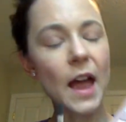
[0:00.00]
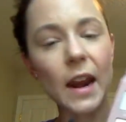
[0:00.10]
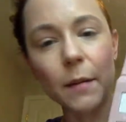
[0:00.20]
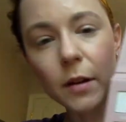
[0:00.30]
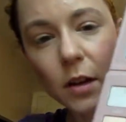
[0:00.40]

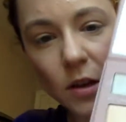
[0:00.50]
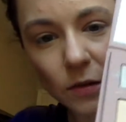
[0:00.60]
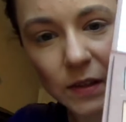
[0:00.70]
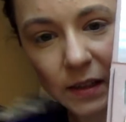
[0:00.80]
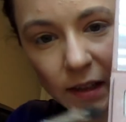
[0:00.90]
and I'm going to
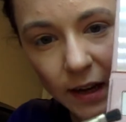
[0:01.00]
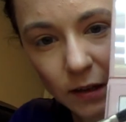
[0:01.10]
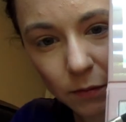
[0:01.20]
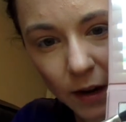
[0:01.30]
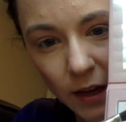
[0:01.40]
use
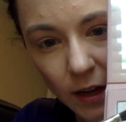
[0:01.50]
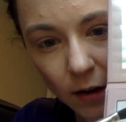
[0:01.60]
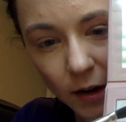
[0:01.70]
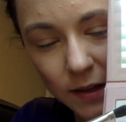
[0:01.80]
Slate right here,